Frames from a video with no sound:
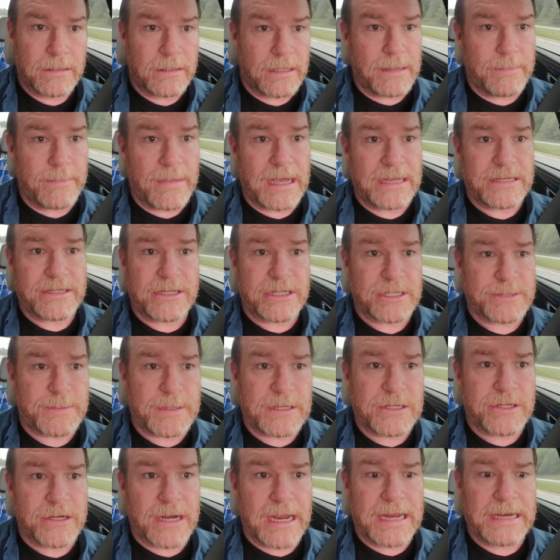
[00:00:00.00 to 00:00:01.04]
They might just
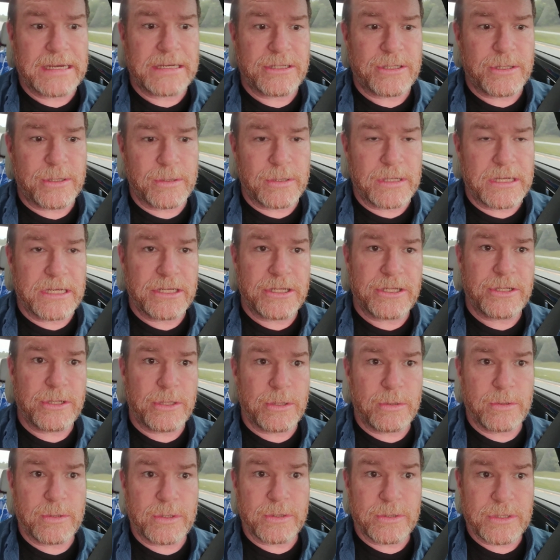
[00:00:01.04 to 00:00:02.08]
be trying to get
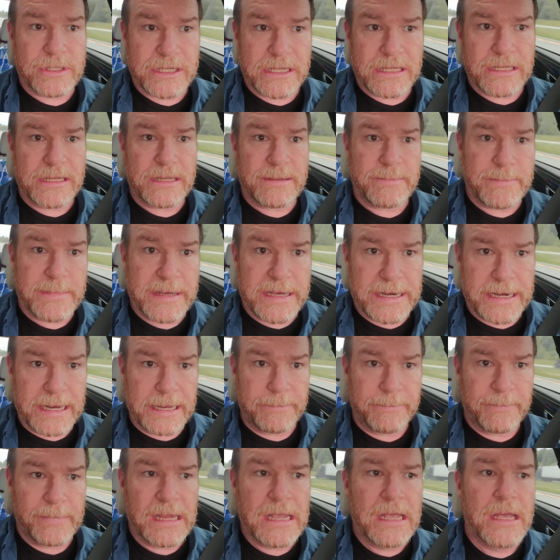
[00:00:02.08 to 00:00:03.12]
you to send them money.